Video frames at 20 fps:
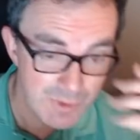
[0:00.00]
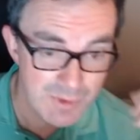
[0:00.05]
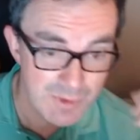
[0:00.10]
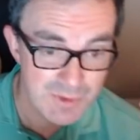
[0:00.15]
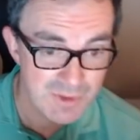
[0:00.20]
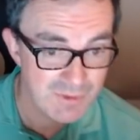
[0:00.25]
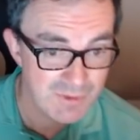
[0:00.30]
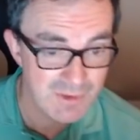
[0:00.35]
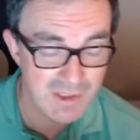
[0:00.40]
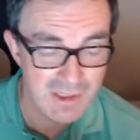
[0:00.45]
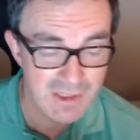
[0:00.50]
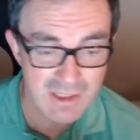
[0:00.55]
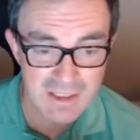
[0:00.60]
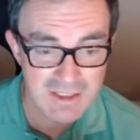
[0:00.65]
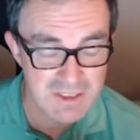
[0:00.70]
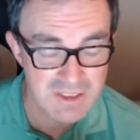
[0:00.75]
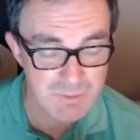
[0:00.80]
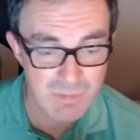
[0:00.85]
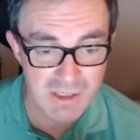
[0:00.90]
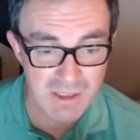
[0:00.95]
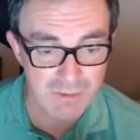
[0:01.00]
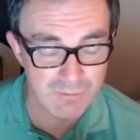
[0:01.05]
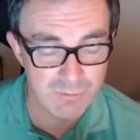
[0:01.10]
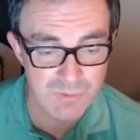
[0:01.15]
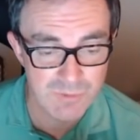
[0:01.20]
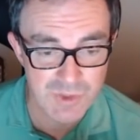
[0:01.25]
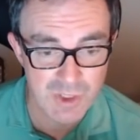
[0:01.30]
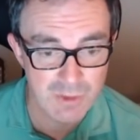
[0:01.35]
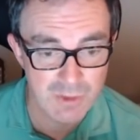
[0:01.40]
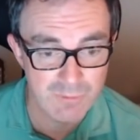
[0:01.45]
you'd expect from
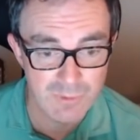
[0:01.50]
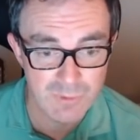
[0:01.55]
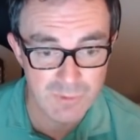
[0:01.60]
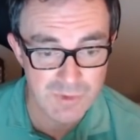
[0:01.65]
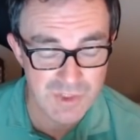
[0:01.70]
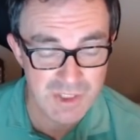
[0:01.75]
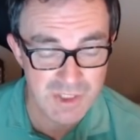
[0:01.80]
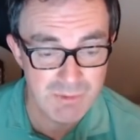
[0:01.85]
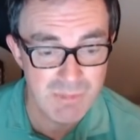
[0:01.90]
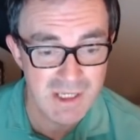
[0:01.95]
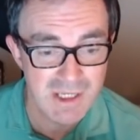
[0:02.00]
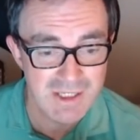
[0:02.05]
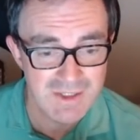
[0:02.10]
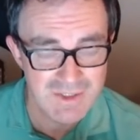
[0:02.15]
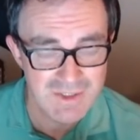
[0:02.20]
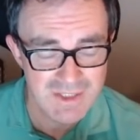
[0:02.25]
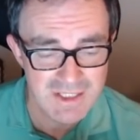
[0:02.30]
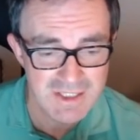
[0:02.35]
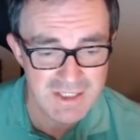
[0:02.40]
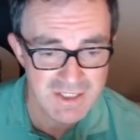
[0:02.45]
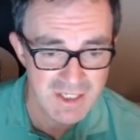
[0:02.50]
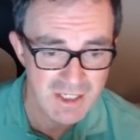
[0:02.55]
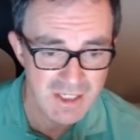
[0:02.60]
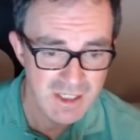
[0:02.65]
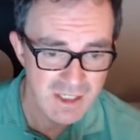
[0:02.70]
Jovial. She makes these